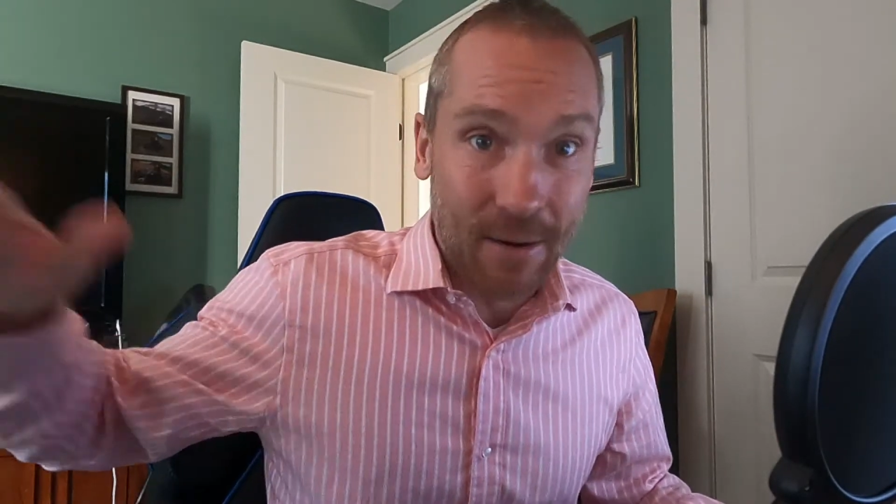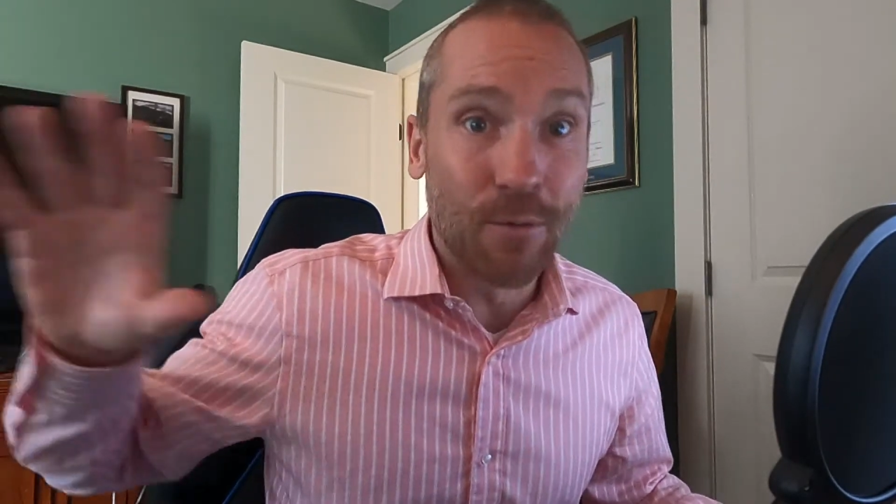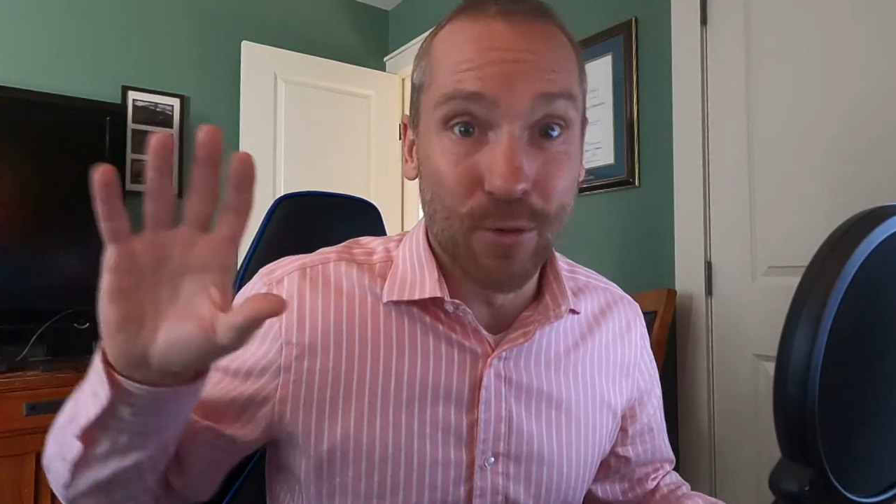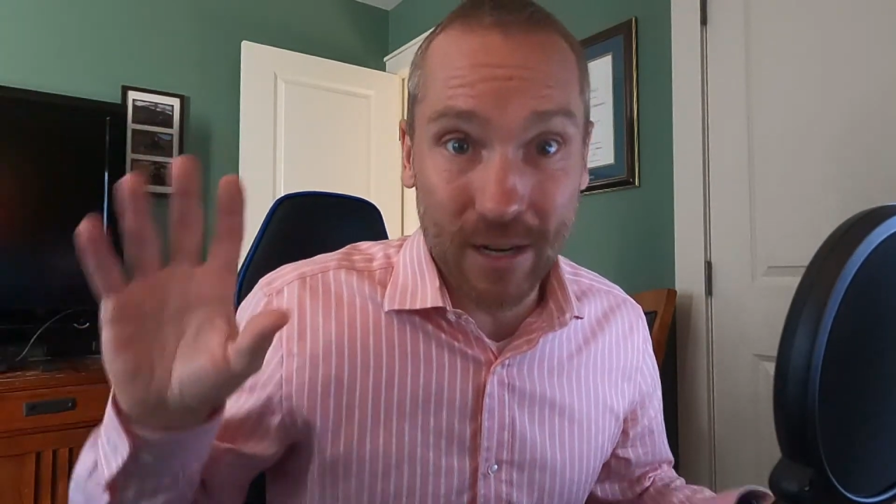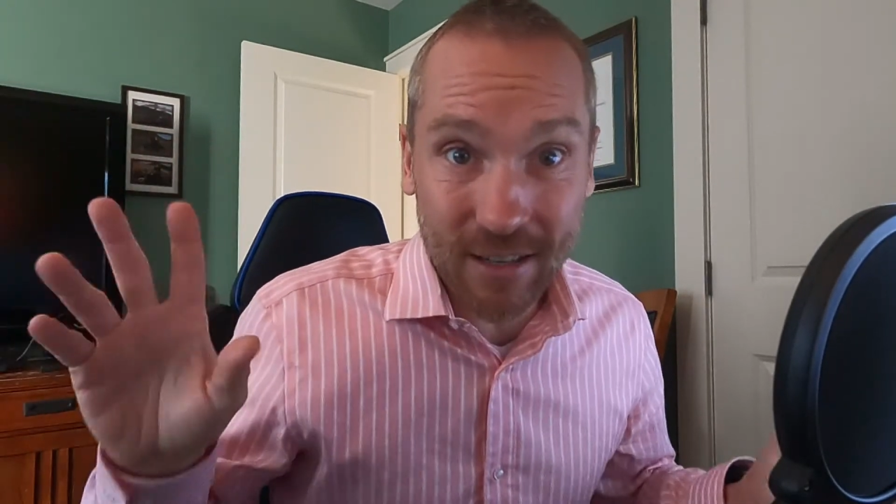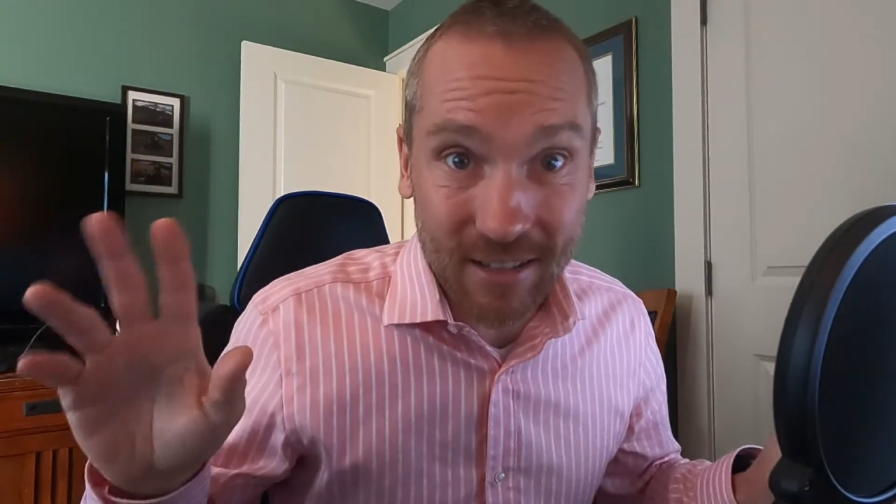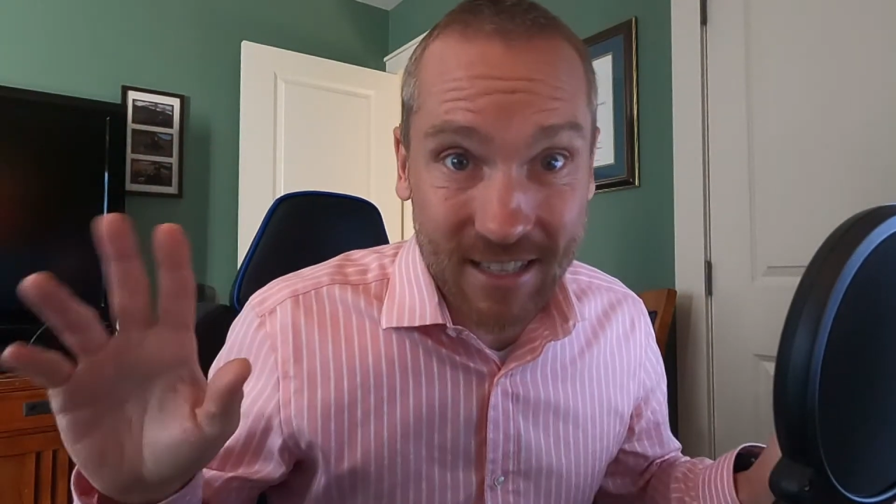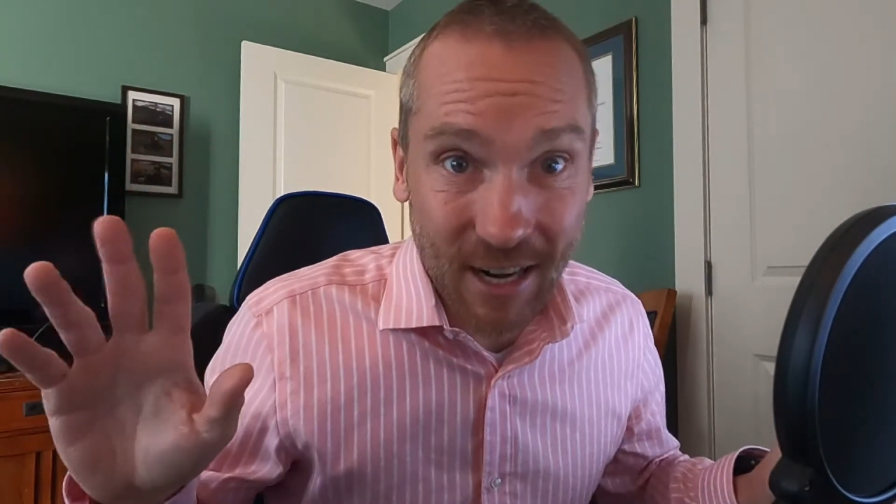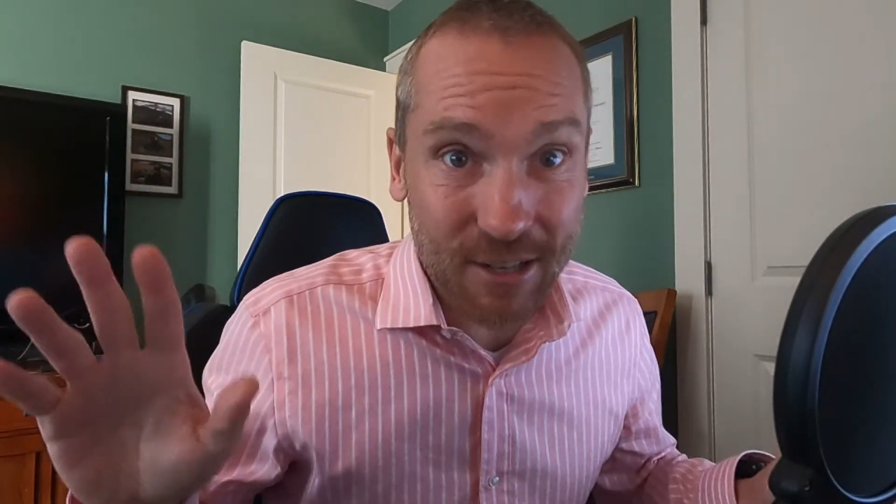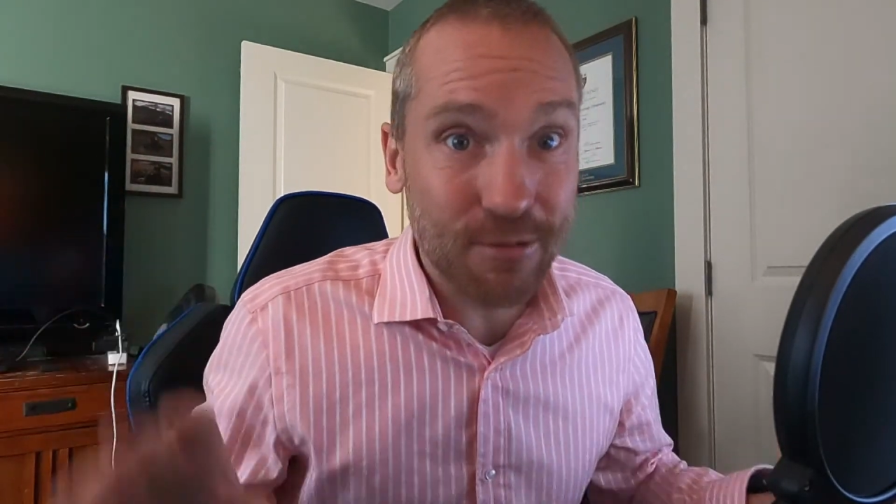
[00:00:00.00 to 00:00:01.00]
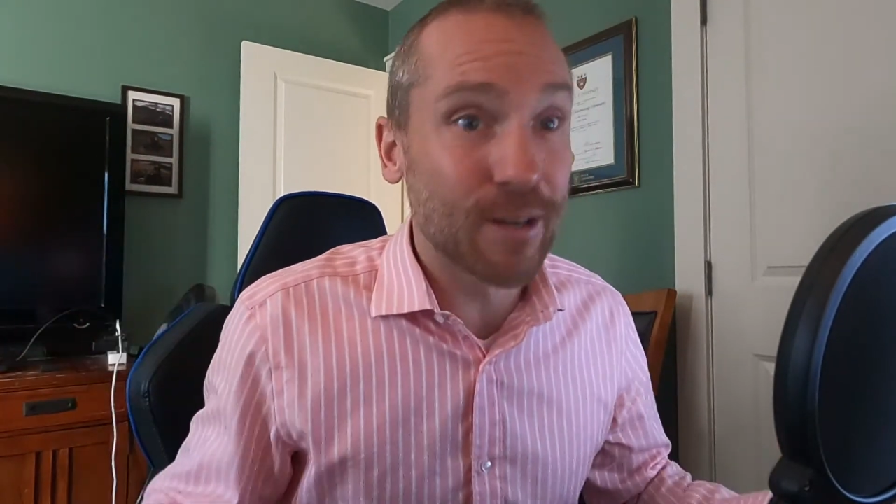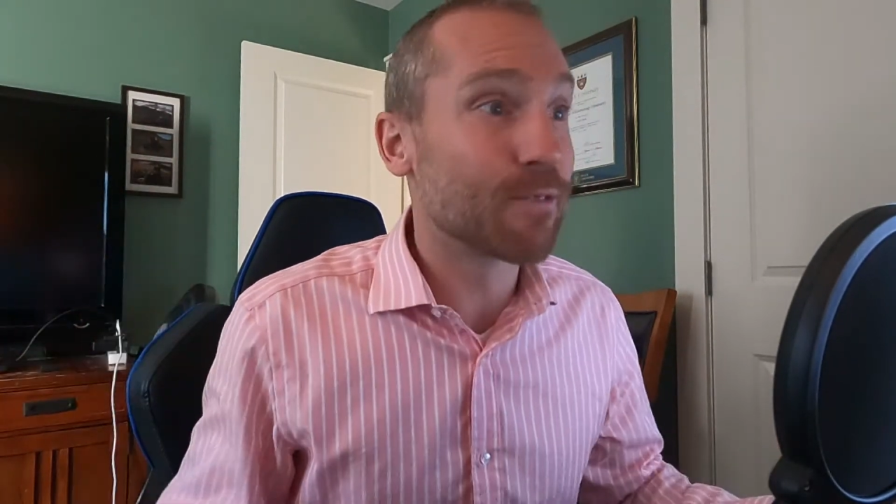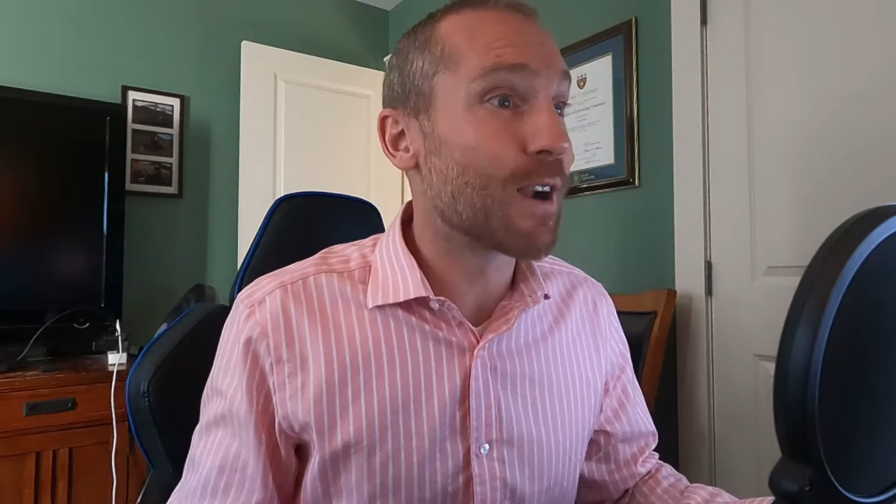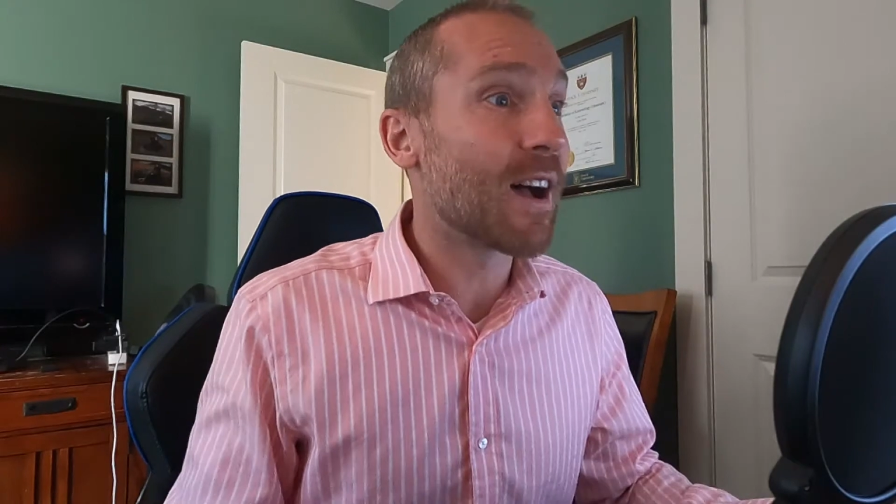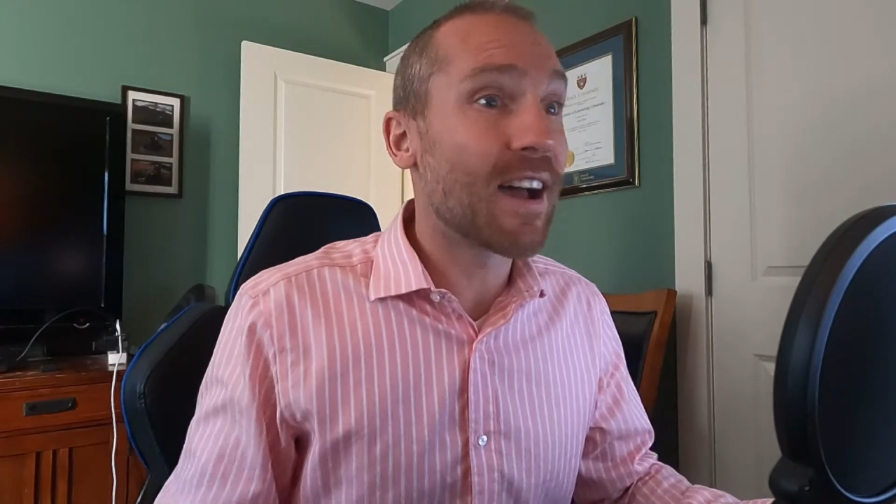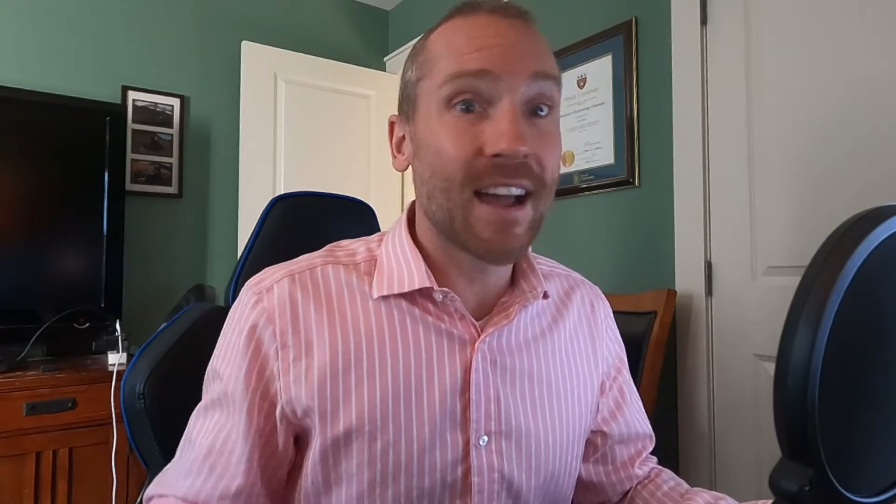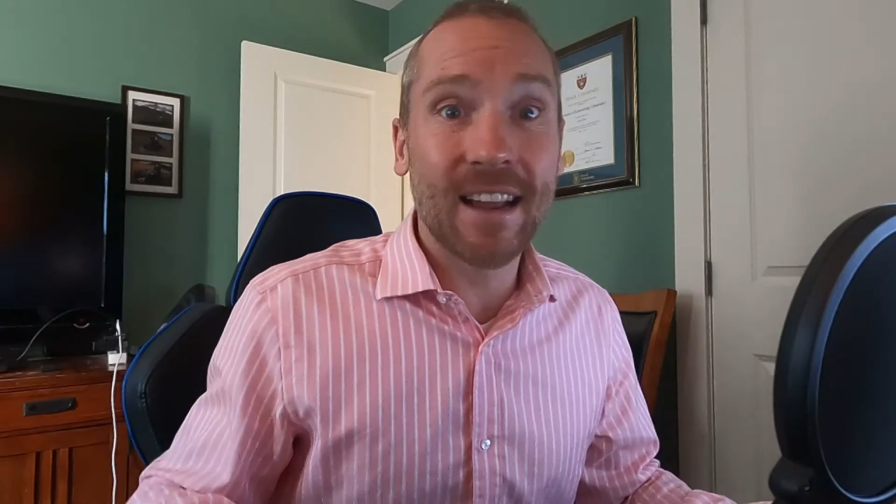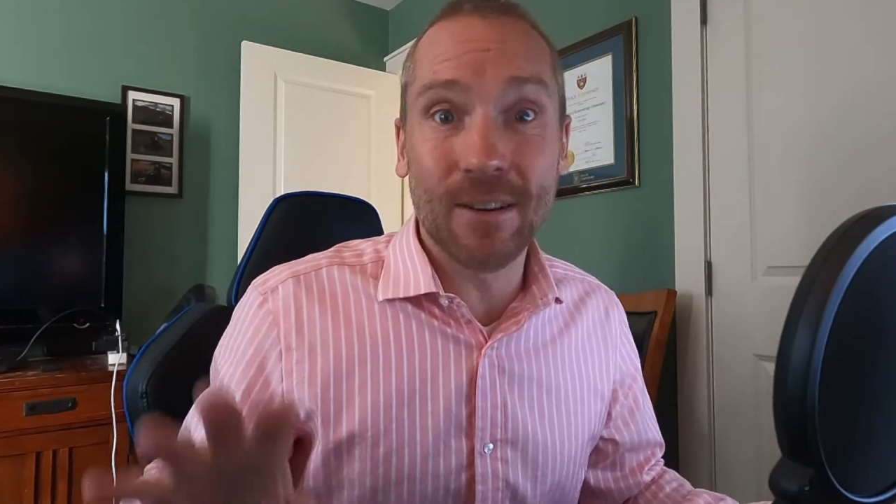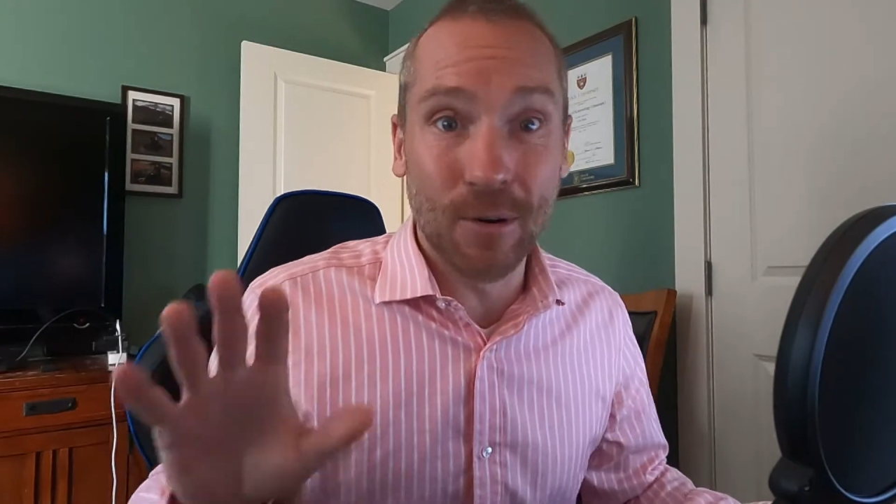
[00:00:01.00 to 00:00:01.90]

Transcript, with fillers: real century ride